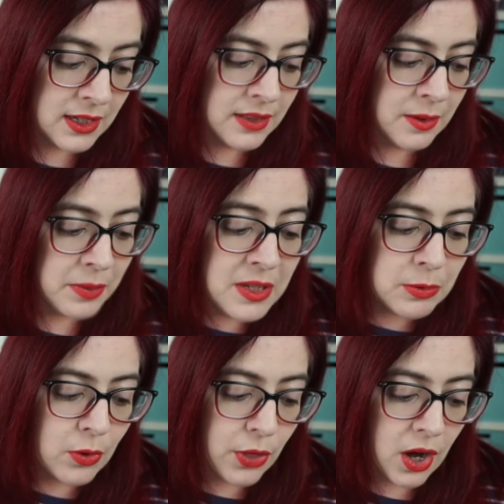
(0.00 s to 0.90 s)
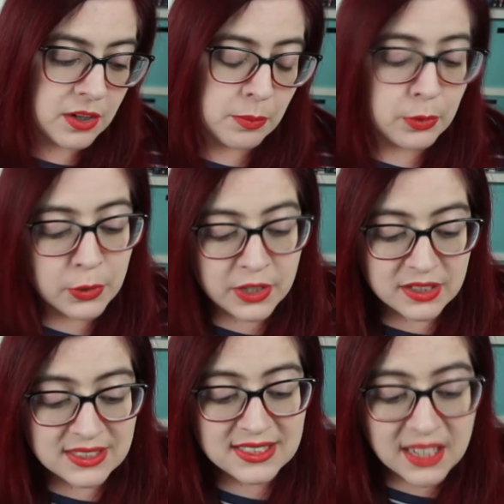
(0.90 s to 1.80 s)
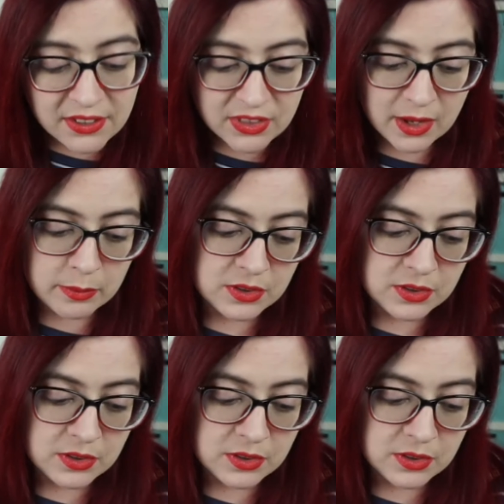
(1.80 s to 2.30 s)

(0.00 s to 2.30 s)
The people thought the boy could save them,